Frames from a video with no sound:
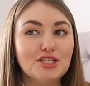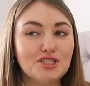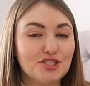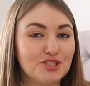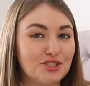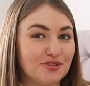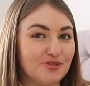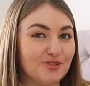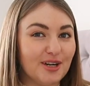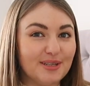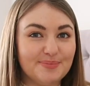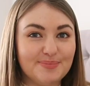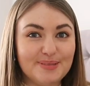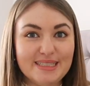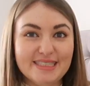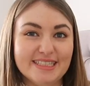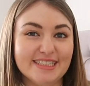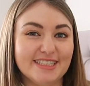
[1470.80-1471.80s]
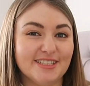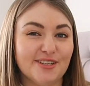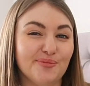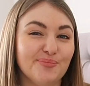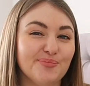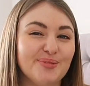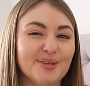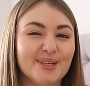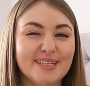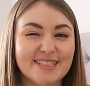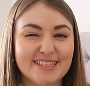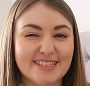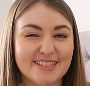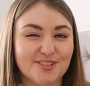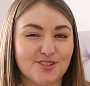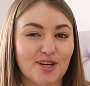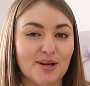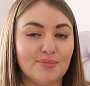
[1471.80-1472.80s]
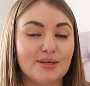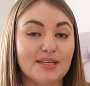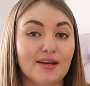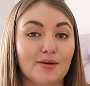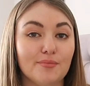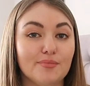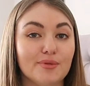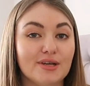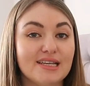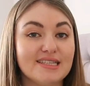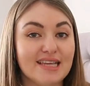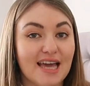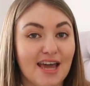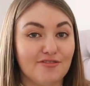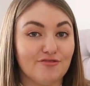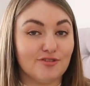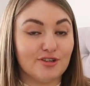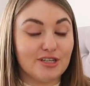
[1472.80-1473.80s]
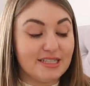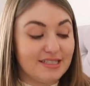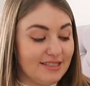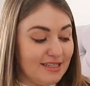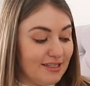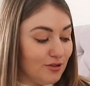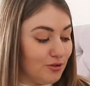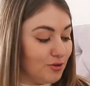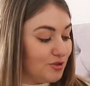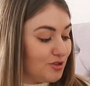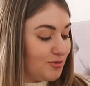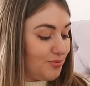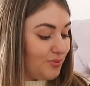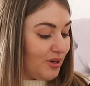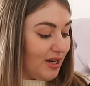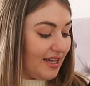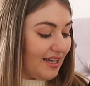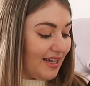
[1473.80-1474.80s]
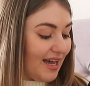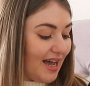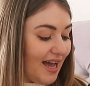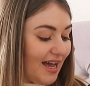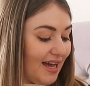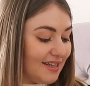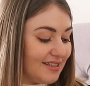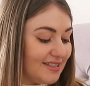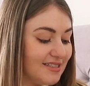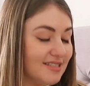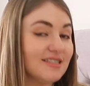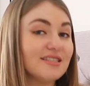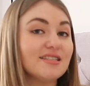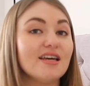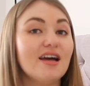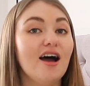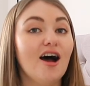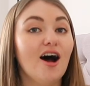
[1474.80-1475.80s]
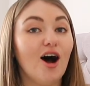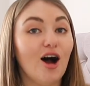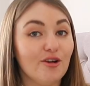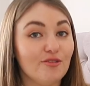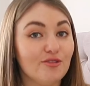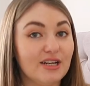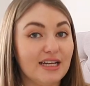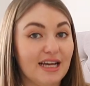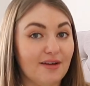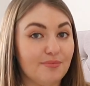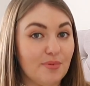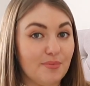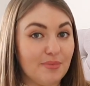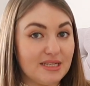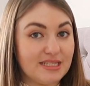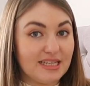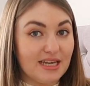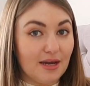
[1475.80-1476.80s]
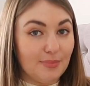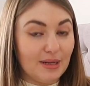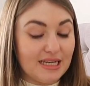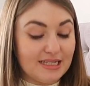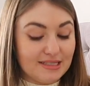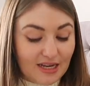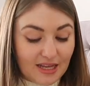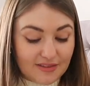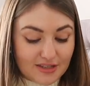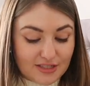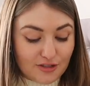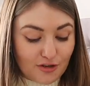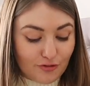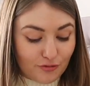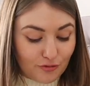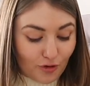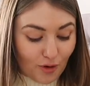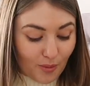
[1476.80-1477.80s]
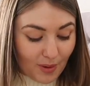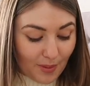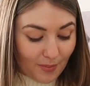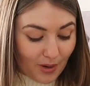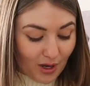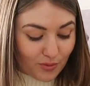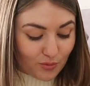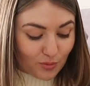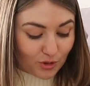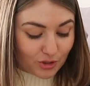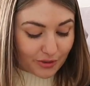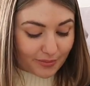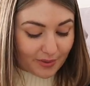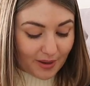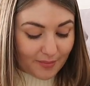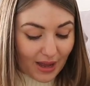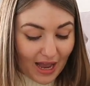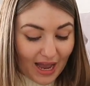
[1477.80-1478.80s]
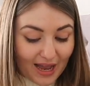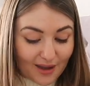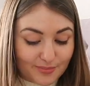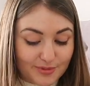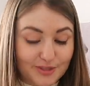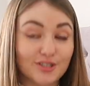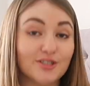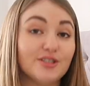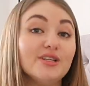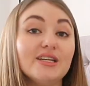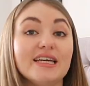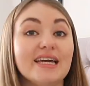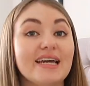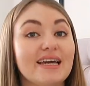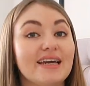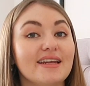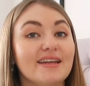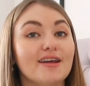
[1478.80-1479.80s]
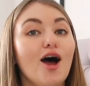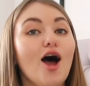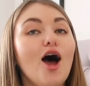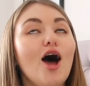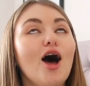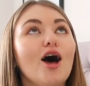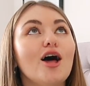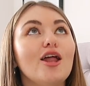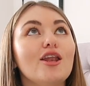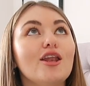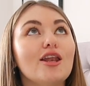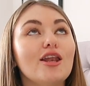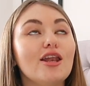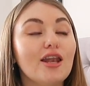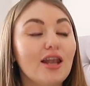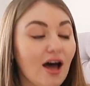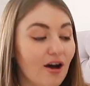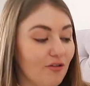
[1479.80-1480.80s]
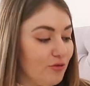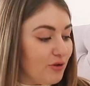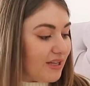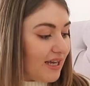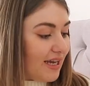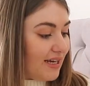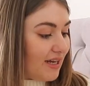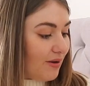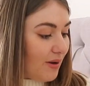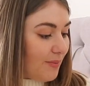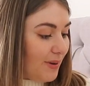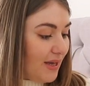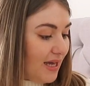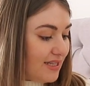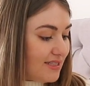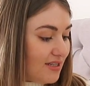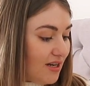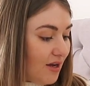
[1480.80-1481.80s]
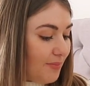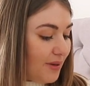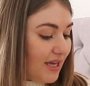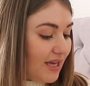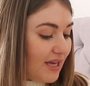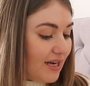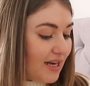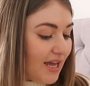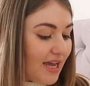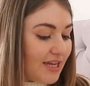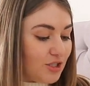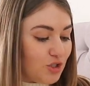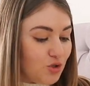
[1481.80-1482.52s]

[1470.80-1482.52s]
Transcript: stripy jumpers and stripy numbers every single spring. And I really have been missing a blazer like this from my wardrobe. I'm absolutely in love with it. Now I picked it up in a